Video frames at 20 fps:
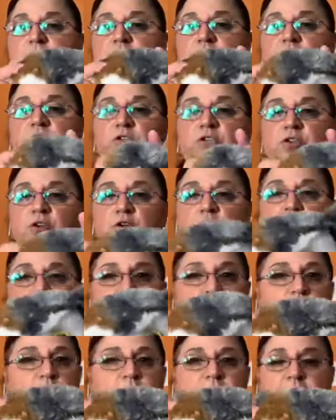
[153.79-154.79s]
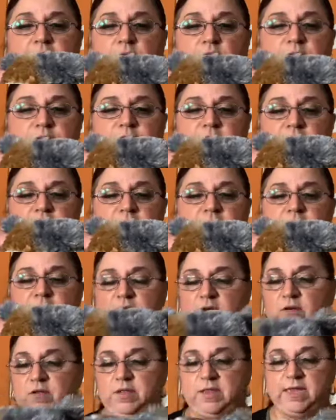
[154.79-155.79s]
So that was it
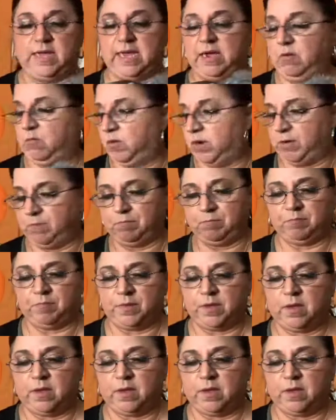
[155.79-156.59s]
on that one.